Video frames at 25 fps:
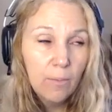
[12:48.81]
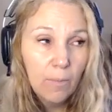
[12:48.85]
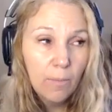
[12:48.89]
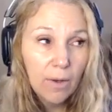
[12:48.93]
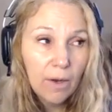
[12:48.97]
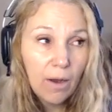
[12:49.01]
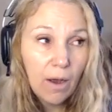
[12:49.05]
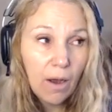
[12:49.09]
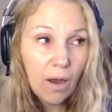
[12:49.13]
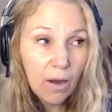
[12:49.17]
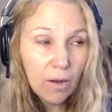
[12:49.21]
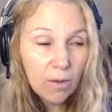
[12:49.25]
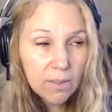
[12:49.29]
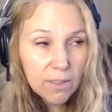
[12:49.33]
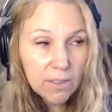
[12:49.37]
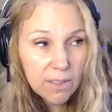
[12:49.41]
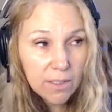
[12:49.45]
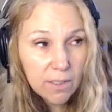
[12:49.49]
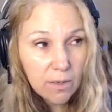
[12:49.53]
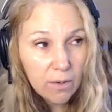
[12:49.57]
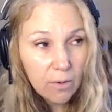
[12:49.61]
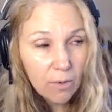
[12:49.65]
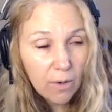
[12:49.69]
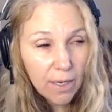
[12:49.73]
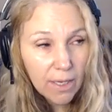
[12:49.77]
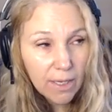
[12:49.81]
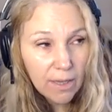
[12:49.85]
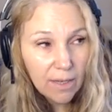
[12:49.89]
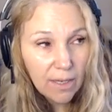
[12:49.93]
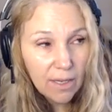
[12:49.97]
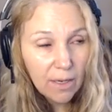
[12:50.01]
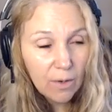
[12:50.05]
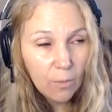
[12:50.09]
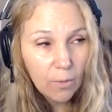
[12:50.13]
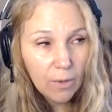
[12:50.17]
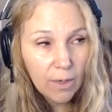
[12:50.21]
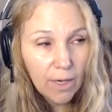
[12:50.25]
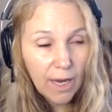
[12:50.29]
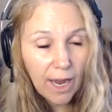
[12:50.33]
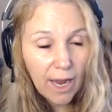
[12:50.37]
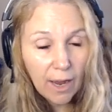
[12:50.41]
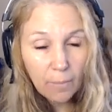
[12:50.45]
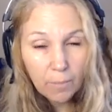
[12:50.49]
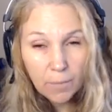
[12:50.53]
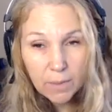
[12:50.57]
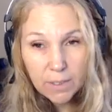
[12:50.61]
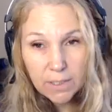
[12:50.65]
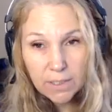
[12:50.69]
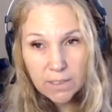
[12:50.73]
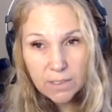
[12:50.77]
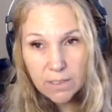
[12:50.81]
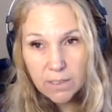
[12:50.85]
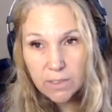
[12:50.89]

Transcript: But also, I think what happens